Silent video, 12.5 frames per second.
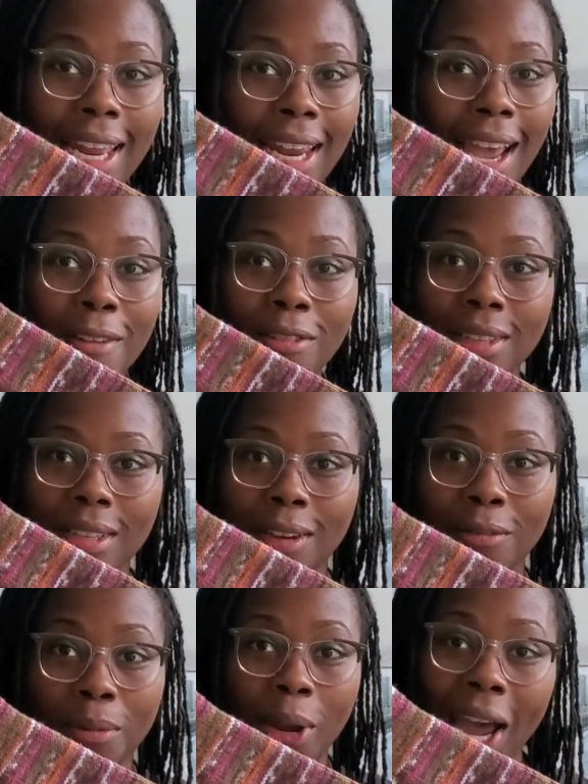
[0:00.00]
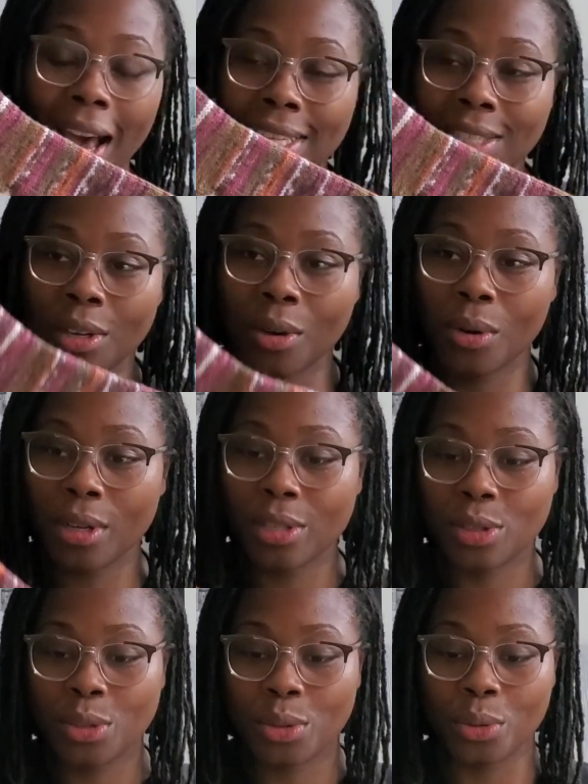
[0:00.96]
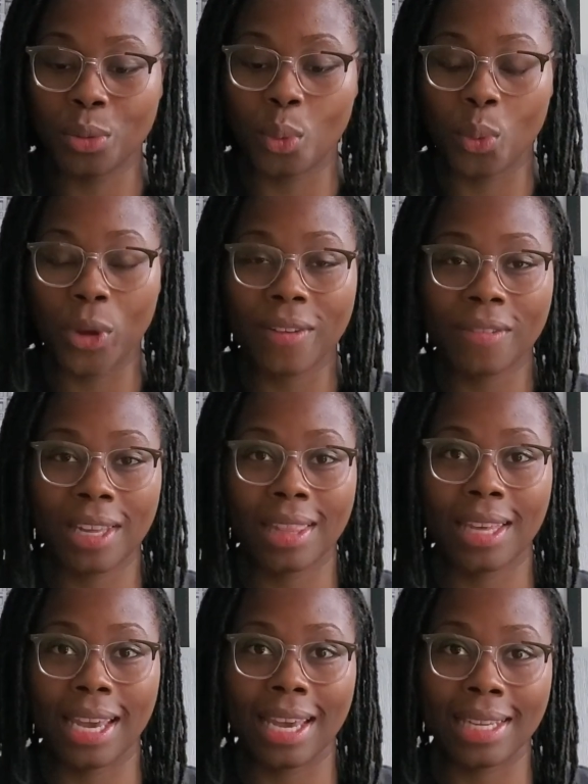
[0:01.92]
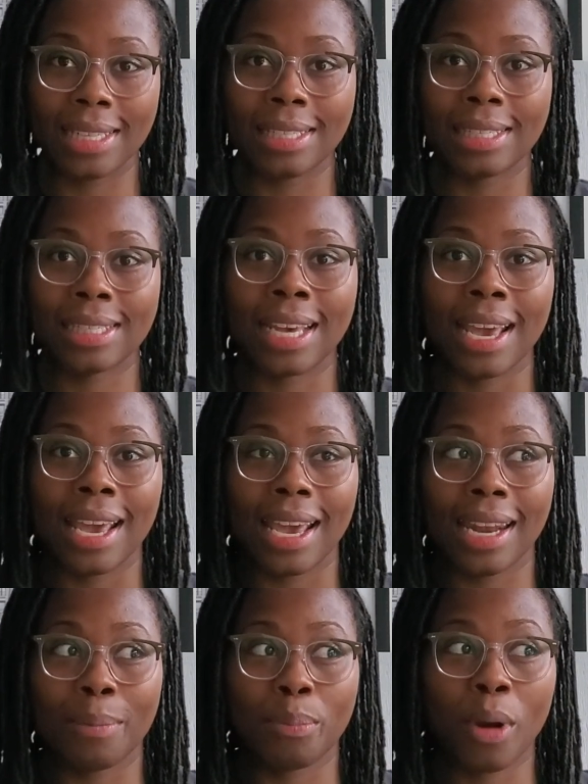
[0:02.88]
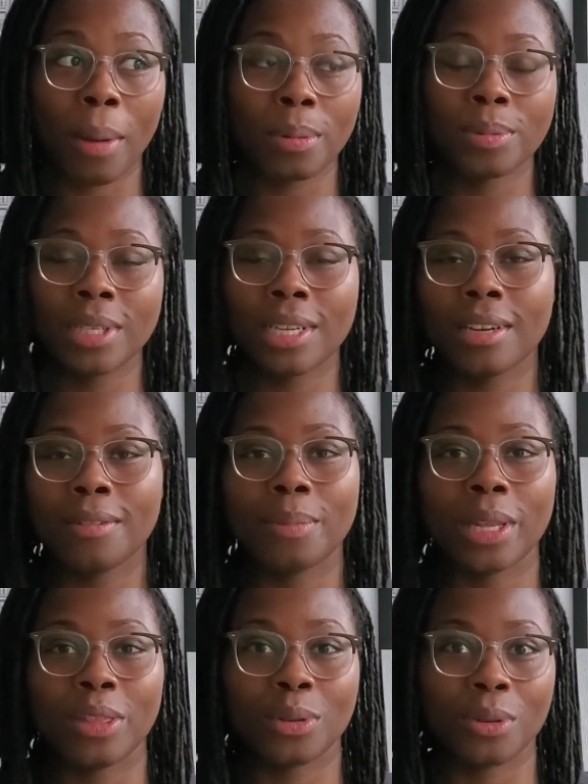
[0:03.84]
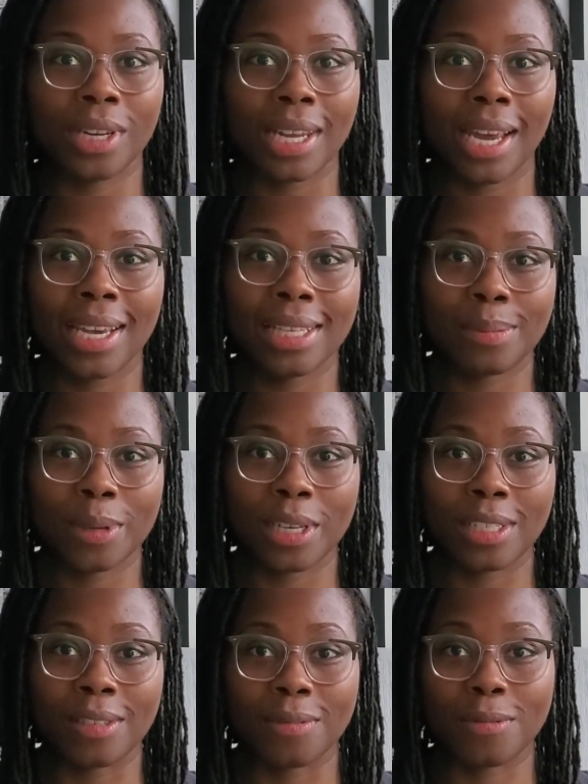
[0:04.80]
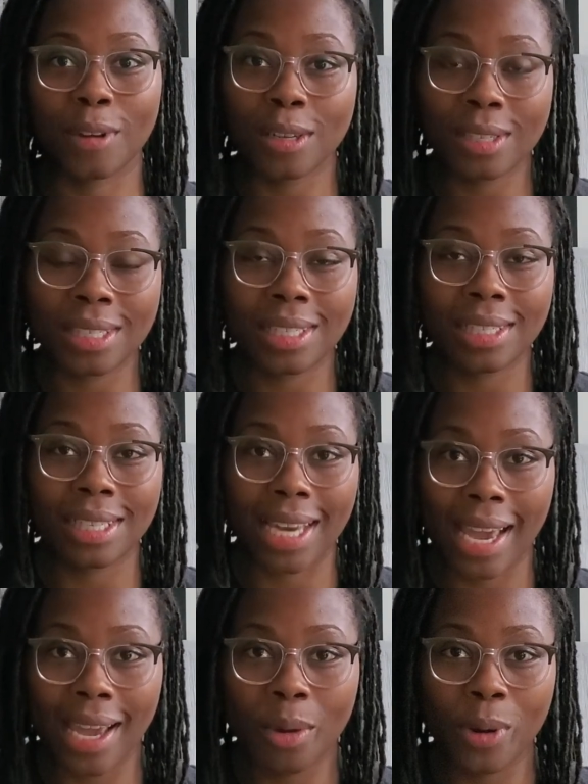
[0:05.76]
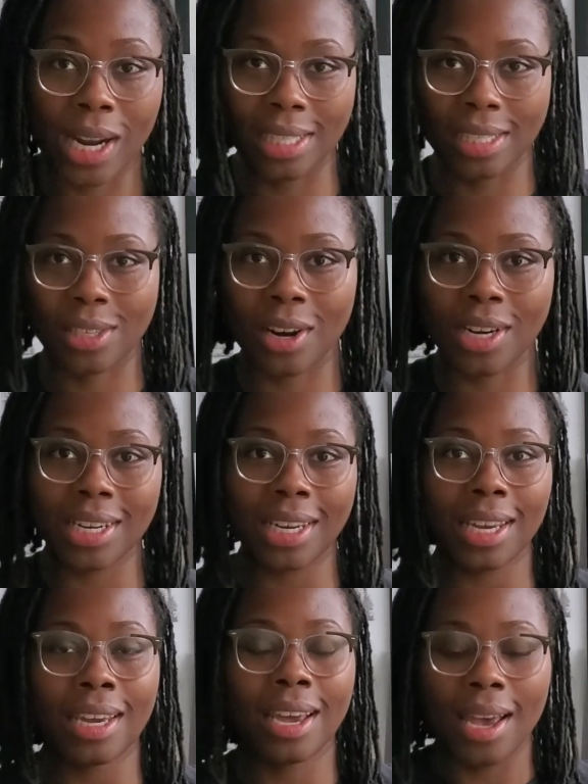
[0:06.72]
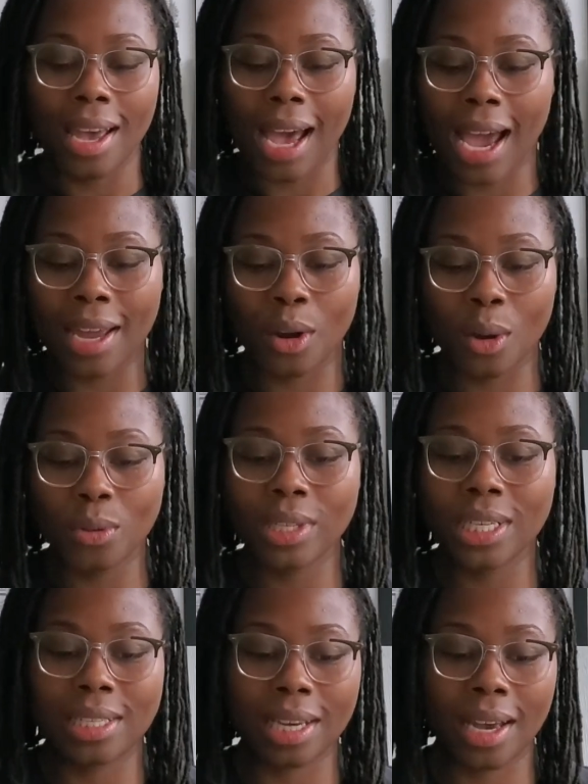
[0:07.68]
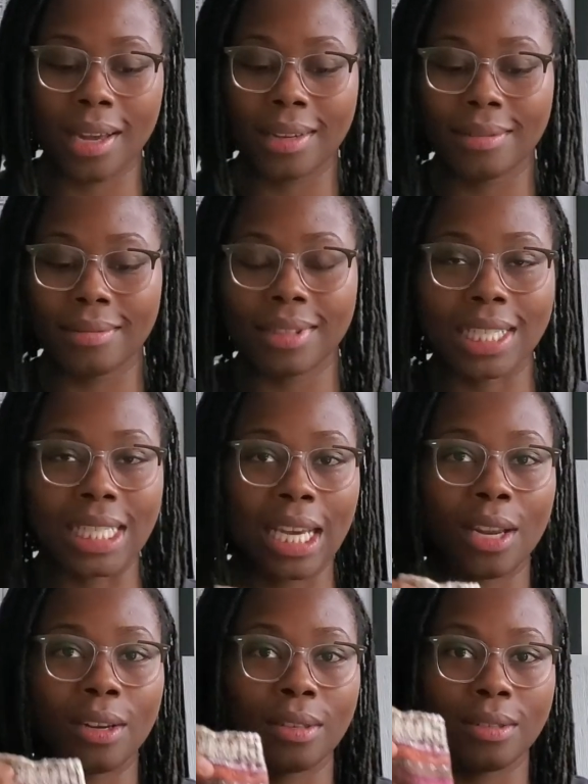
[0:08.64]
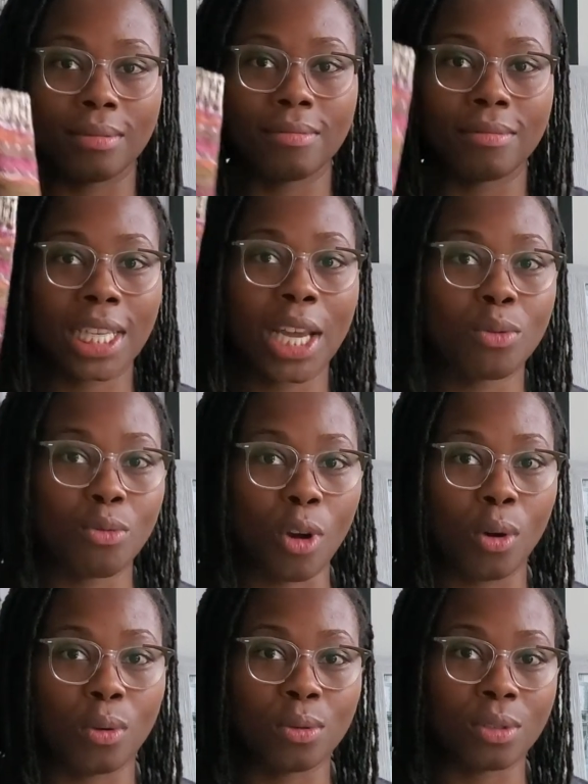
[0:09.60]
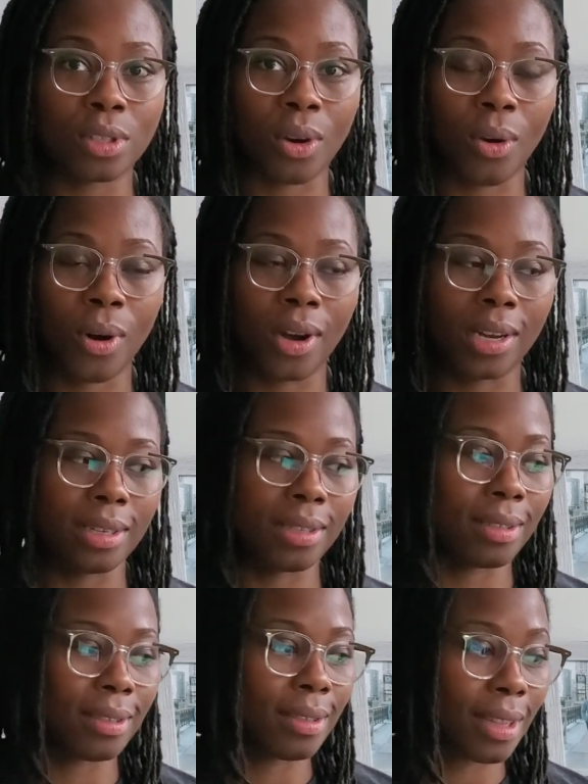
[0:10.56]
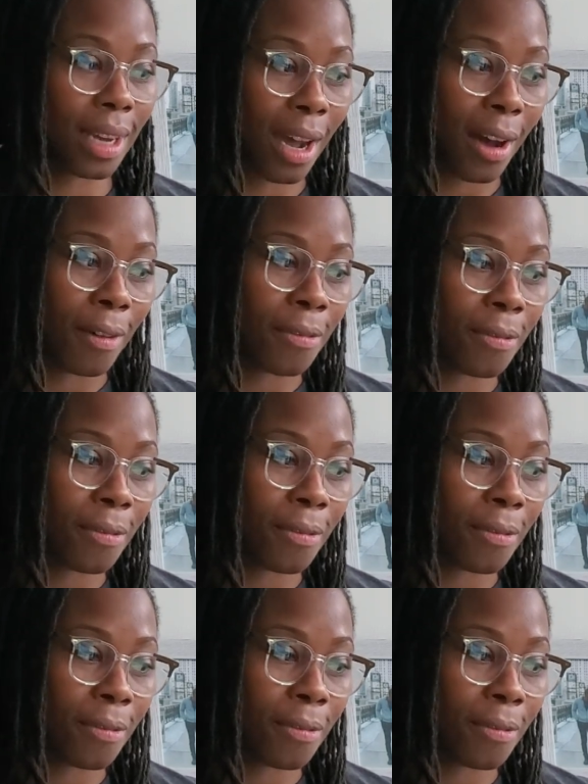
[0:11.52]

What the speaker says: Everything from casting on to weaving the ends. And it probably could have been 3 days because the first day when I started it, I'd only done the ten rows on the cuff.